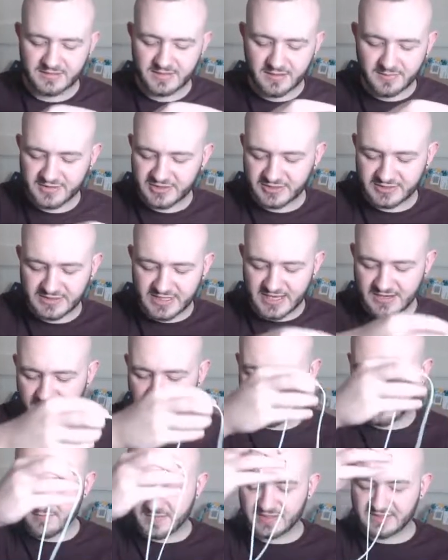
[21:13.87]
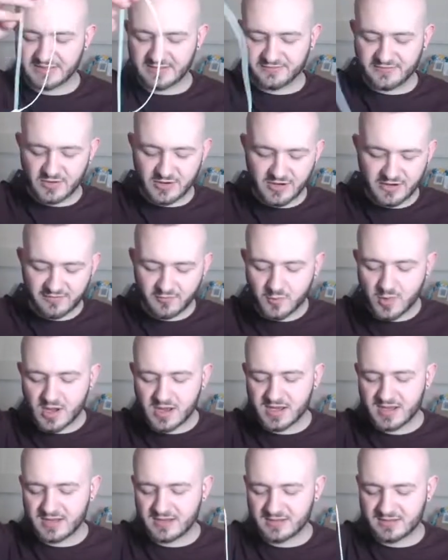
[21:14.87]
Just keep giving myself not enough
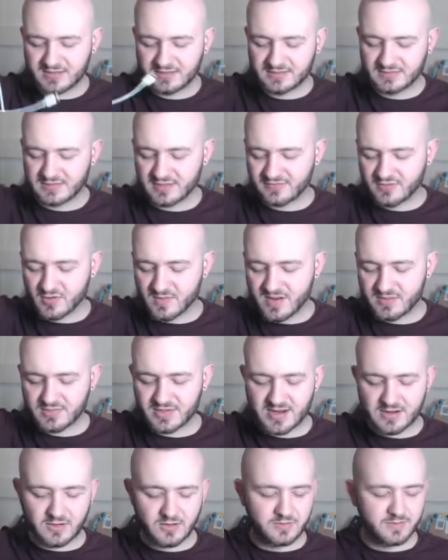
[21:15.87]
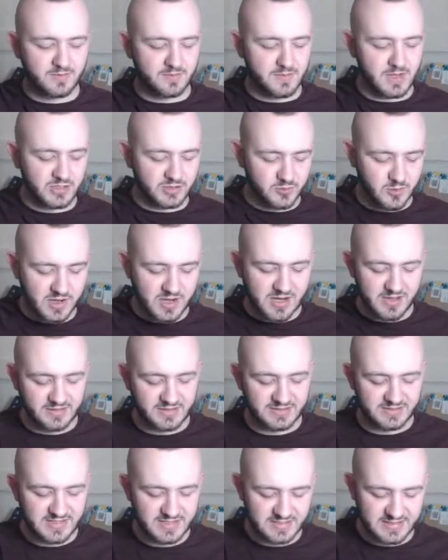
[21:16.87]
wire, and I've got to remember how much wire
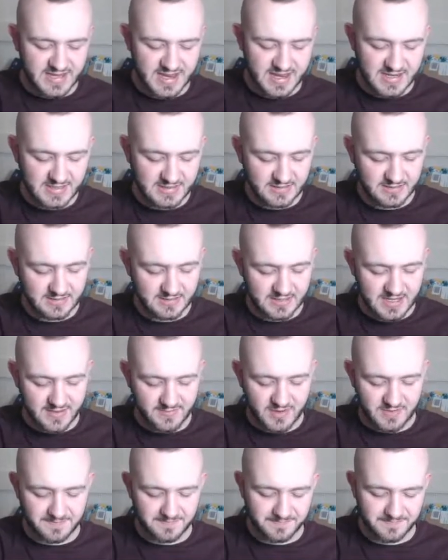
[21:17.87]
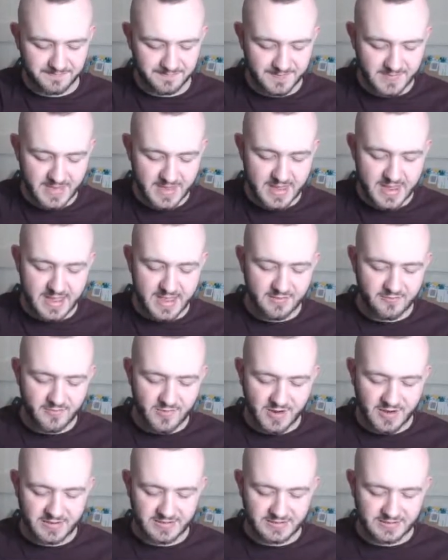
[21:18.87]
this can take. Come on.
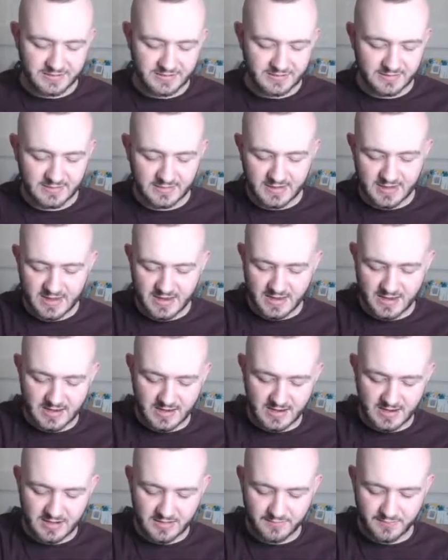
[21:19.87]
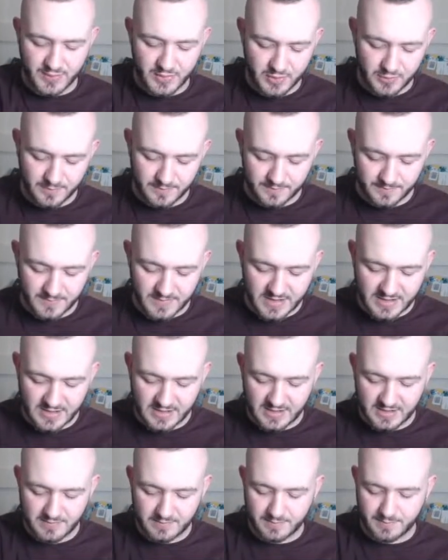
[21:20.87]
Right. And boom,
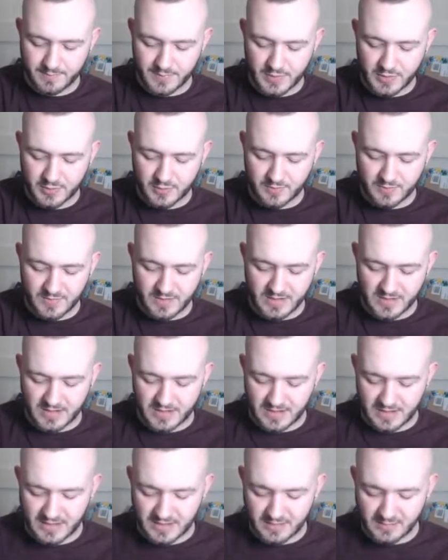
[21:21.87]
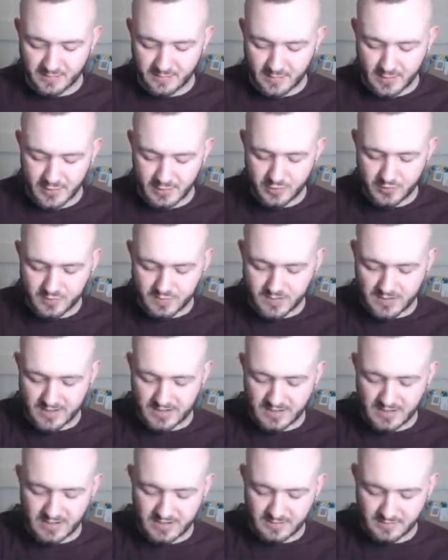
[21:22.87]
and boom, and boom,
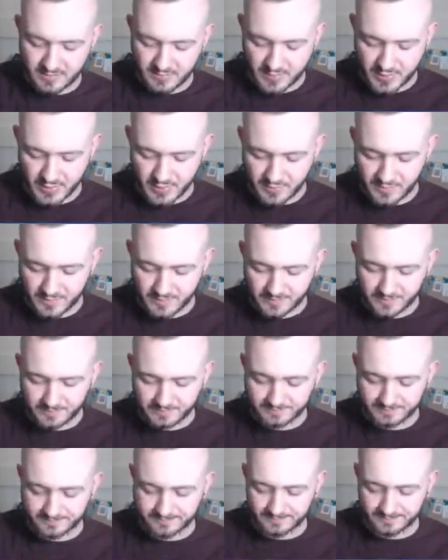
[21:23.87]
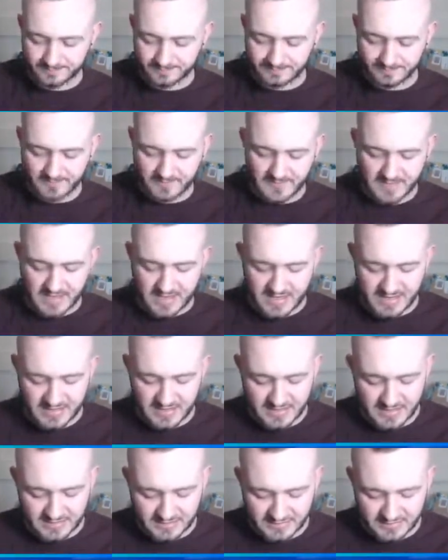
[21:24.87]
and boom. That
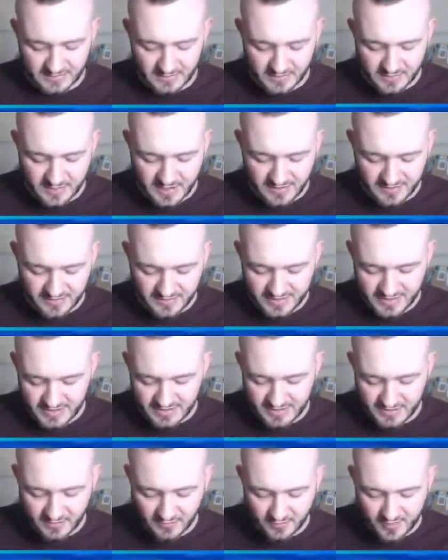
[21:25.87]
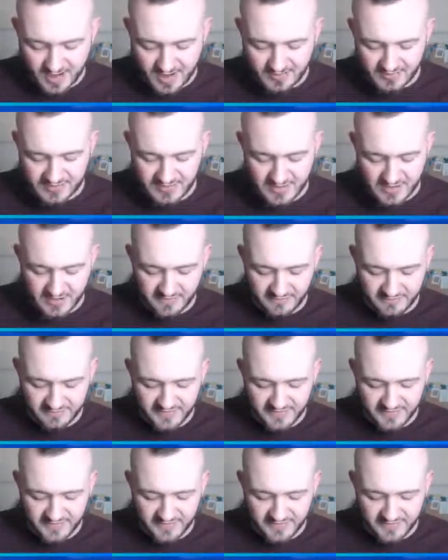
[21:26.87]
is, I think, wrapped enough.